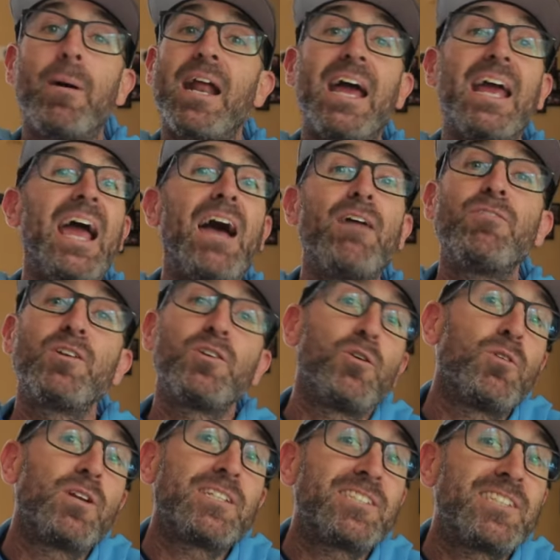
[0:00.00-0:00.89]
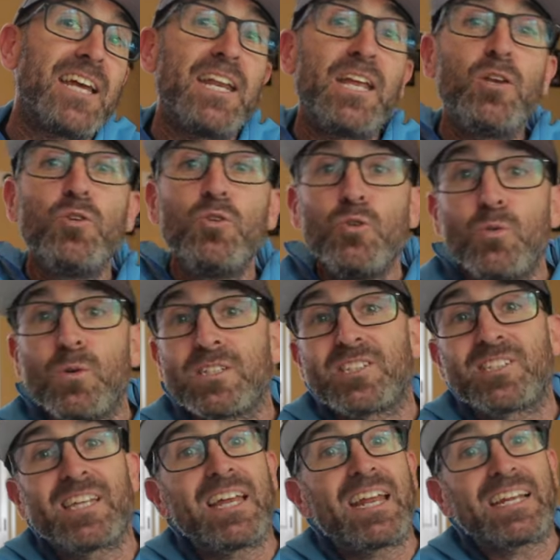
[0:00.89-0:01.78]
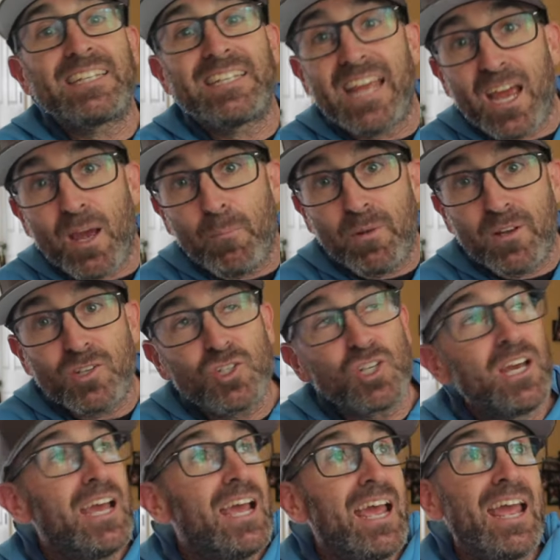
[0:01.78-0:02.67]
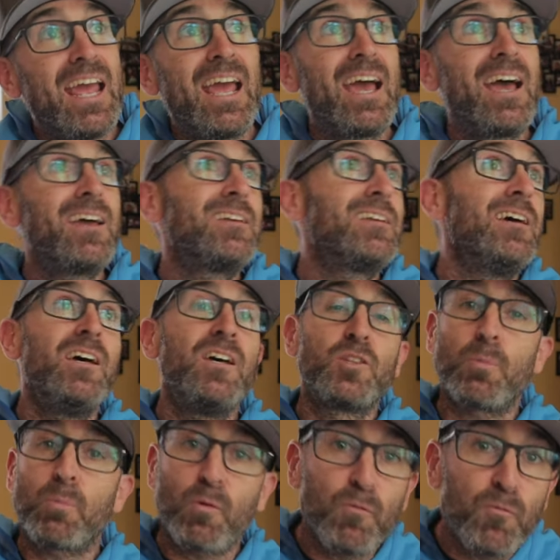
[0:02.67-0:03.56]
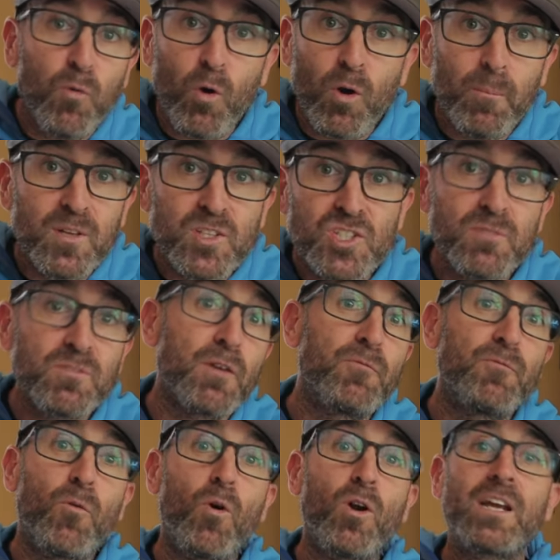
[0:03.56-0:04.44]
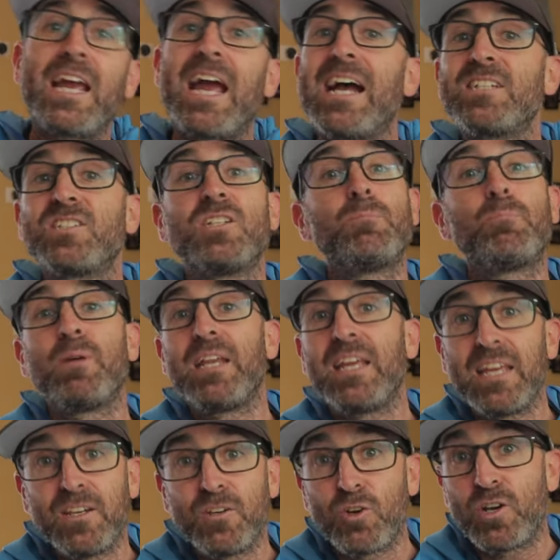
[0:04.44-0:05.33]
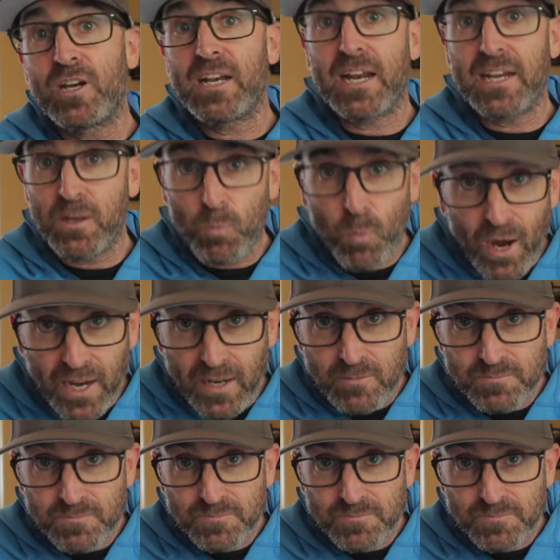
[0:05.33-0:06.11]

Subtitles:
but I haven't noticed any new aesthetic damage, and the performance of the fork hasn't been hindered in any way.